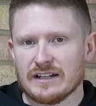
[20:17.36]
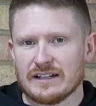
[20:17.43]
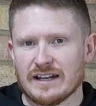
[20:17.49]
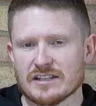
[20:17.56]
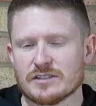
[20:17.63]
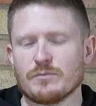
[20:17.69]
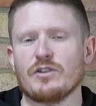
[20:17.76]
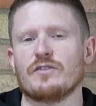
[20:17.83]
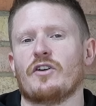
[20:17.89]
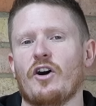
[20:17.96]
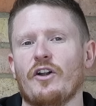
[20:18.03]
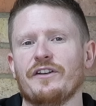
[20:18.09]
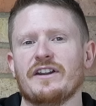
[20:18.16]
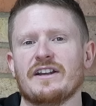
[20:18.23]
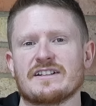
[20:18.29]
let's move
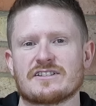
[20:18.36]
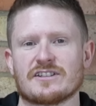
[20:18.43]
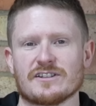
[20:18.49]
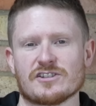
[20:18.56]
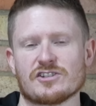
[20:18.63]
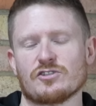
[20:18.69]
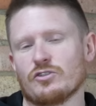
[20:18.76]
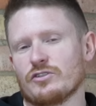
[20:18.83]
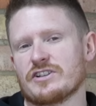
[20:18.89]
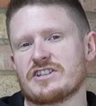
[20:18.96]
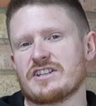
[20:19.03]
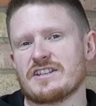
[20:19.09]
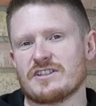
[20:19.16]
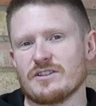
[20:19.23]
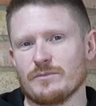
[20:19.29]
on to the storage
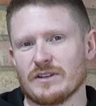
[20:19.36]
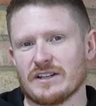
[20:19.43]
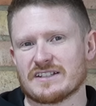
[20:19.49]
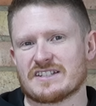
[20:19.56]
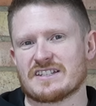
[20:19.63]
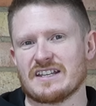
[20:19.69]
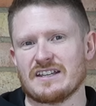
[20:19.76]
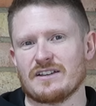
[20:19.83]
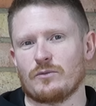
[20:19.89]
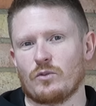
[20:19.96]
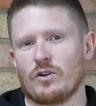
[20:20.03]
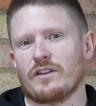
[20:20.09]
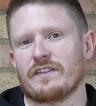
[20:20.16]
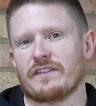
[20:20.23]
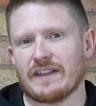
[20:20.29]
system and see
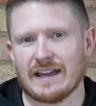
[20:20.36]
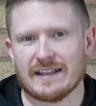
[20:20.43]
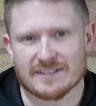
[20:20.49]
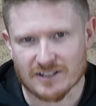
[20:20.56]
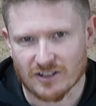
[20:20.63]
what that is